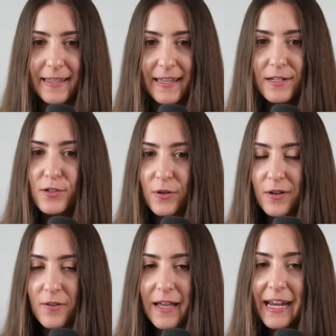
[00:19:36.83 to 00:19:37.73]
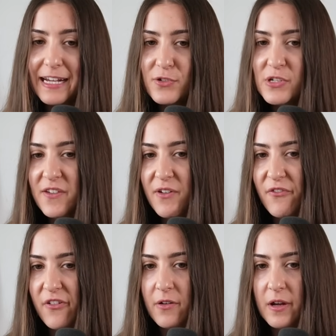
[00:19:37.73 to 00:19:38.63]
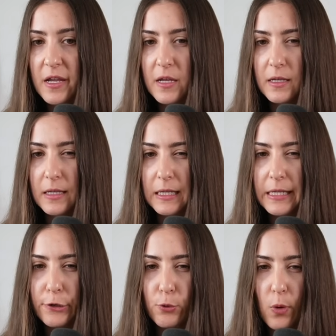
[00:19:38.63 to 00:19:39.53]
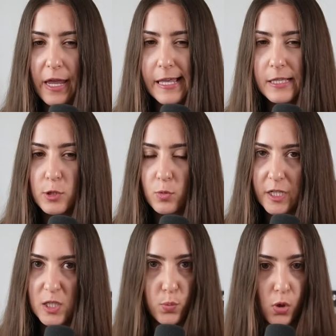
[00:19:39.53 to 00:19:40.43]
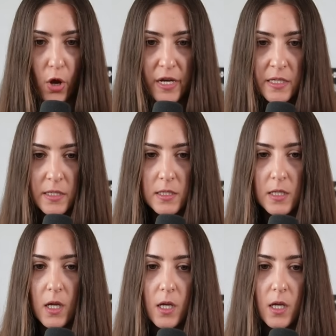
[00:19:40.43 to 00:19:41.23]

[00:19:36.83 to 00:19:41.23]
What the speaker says: I don't know, I don't have a very clear way to exploit it,